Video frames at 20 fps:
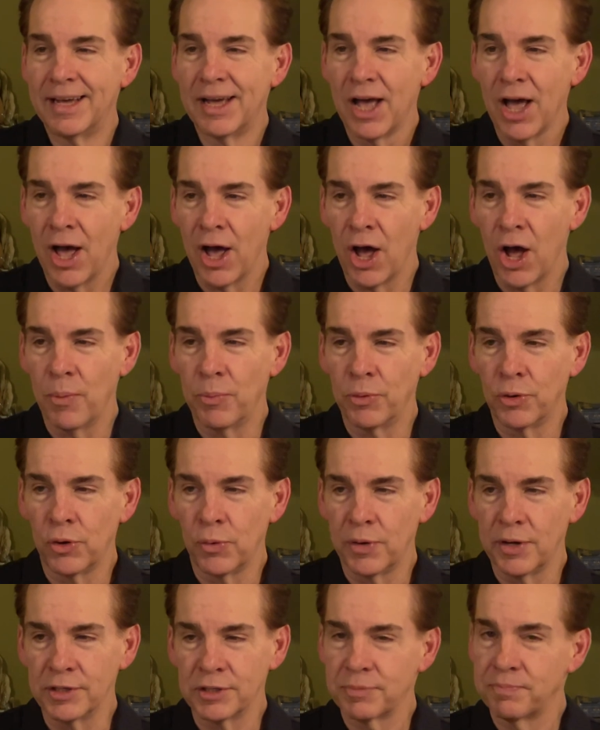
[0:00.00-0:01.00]
who
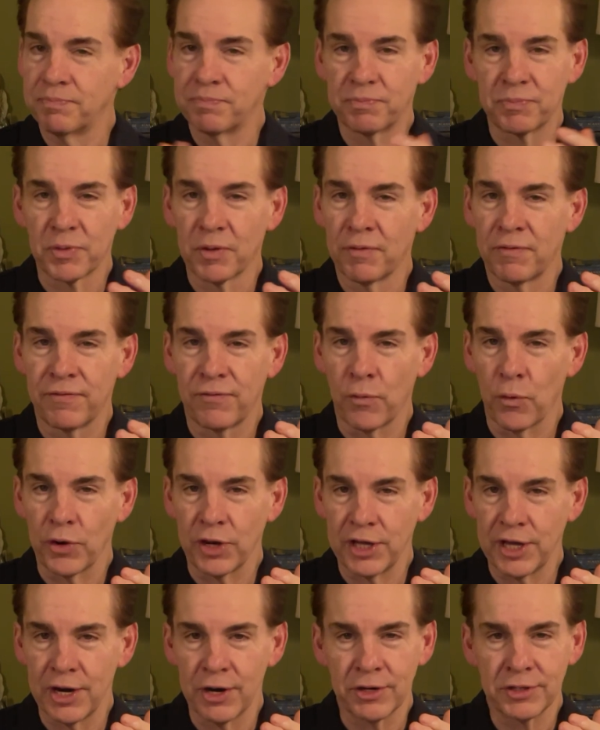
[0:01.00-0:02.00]
was 40
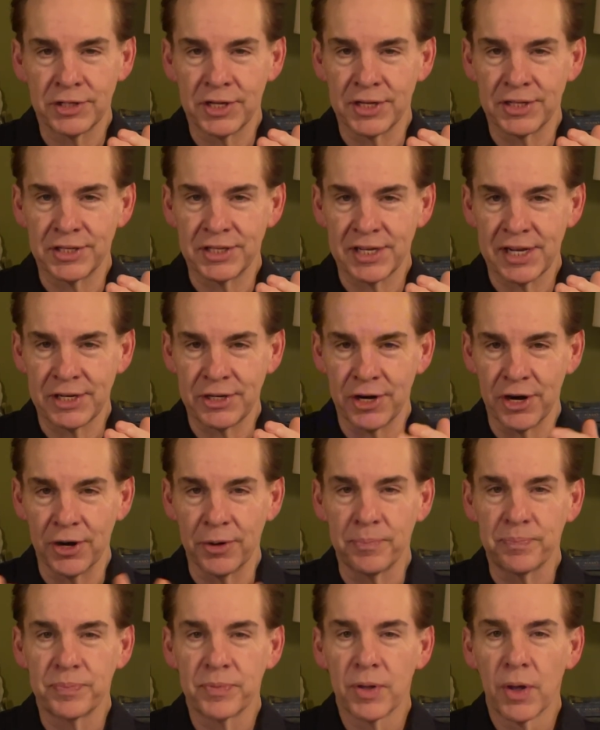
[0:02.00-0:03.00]
years his
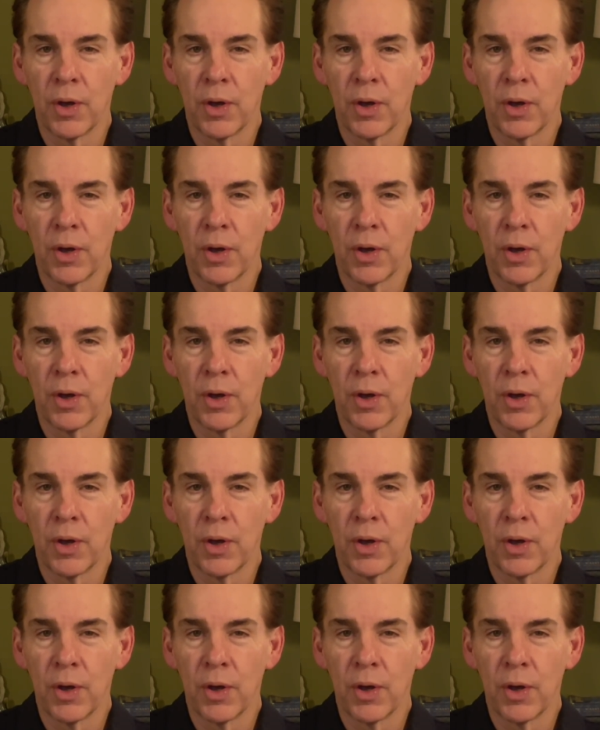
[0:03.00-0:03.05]
senior,